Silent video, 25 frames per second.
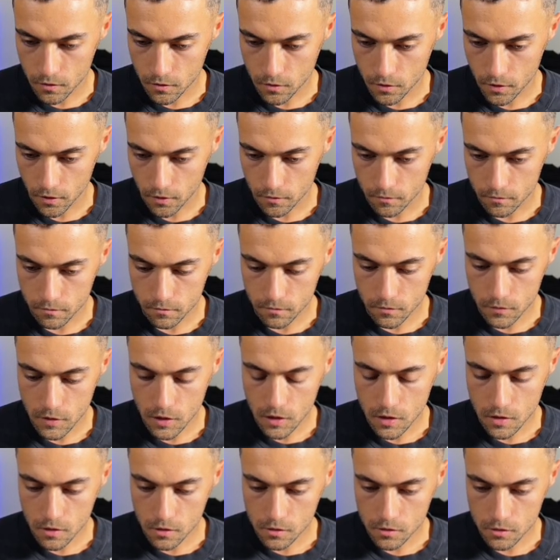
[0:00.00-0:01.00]
Okay,
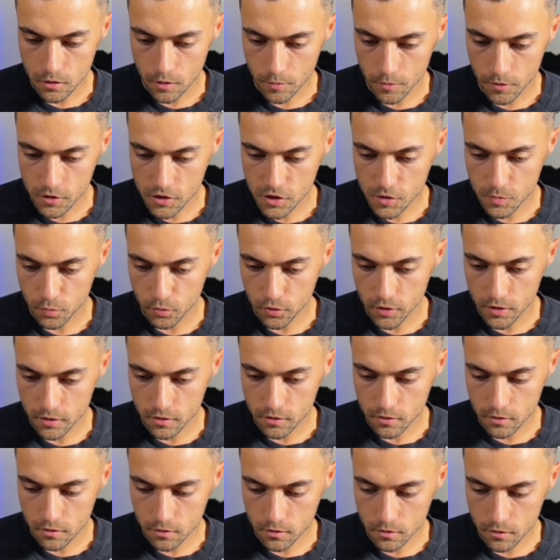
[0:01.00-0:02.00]
so I'm gonna split
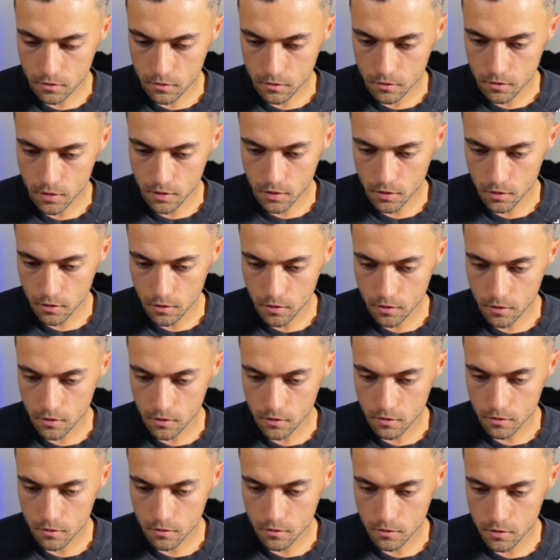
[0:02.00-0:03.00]

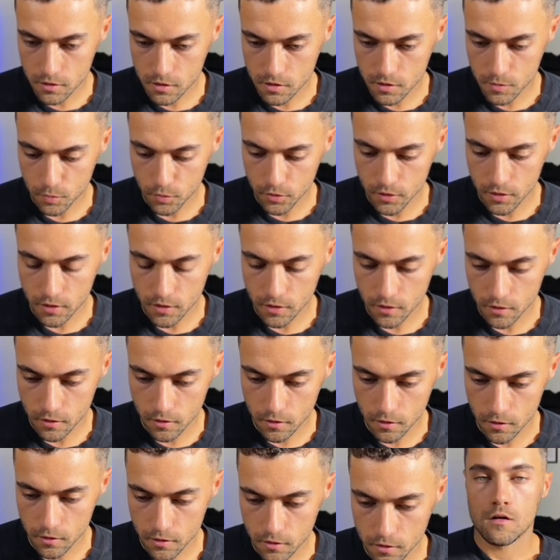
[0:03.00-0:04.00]
here, split
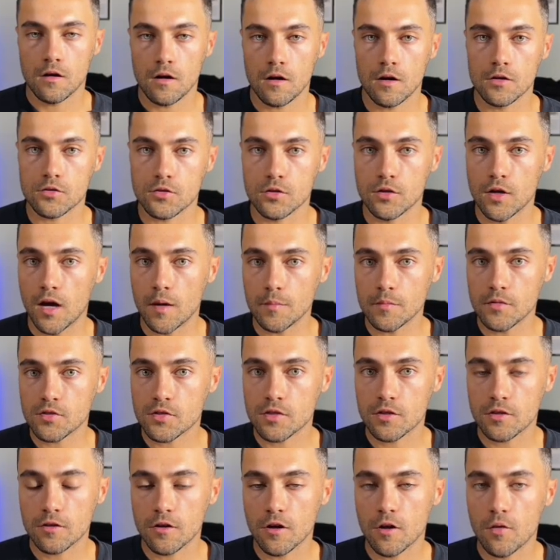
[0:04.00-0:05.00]
here. All right, so now I'm just
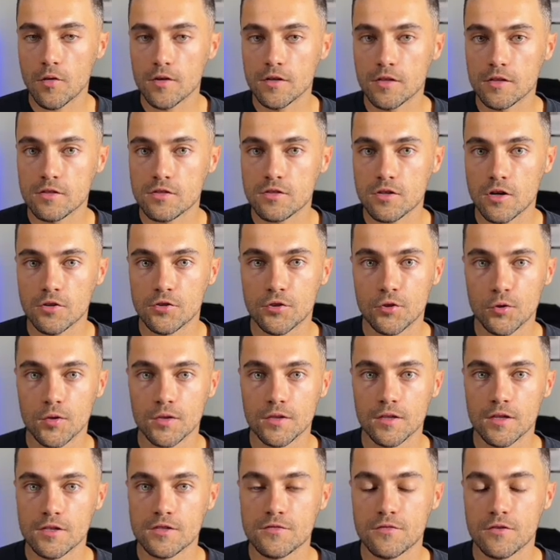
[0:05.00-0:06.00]
gonna go in and start doing
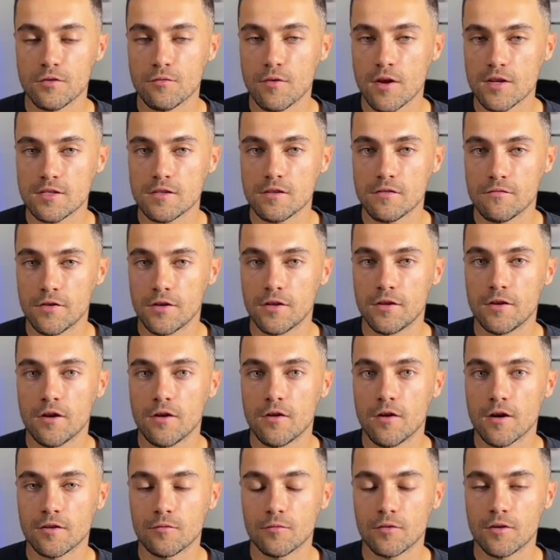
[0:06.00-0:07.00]
this for the rest of the video.
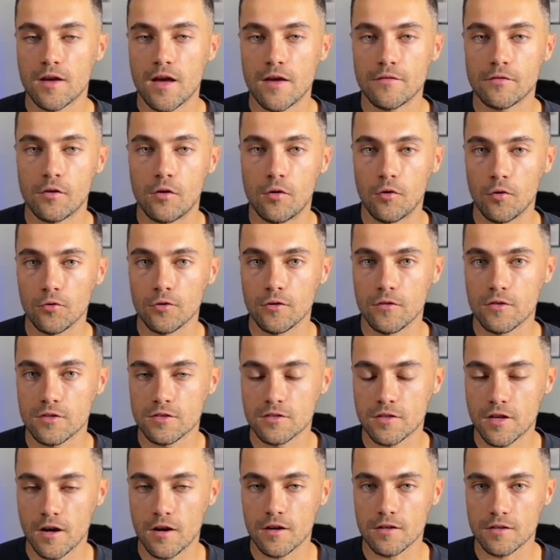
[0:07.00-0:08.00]
I don't wanna have to hold you this
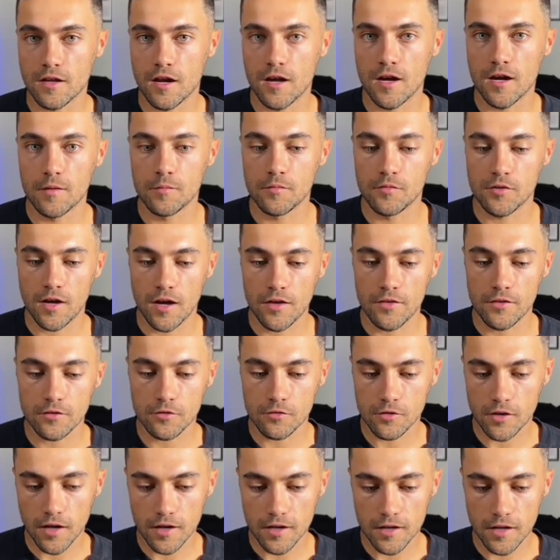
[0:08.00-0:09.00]
entire time. I think you
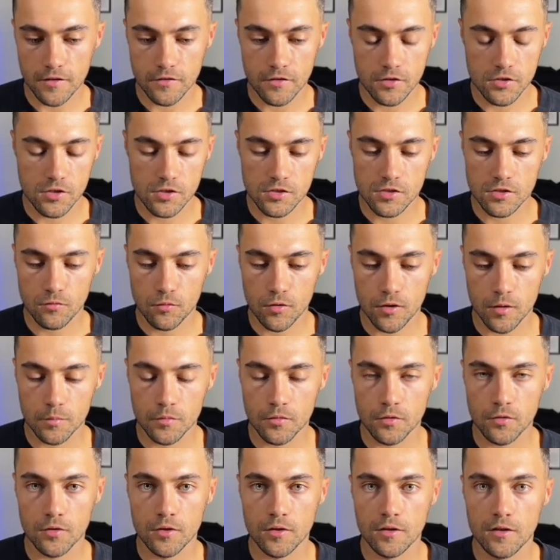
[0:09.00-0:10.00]
kind of get the gist of what I'm
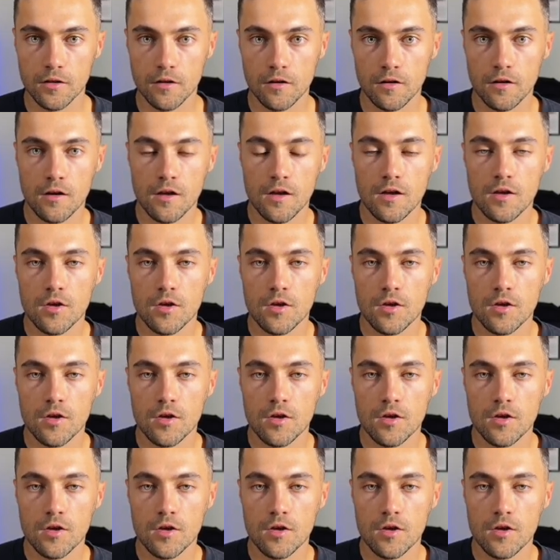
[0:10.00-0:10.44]
doing here.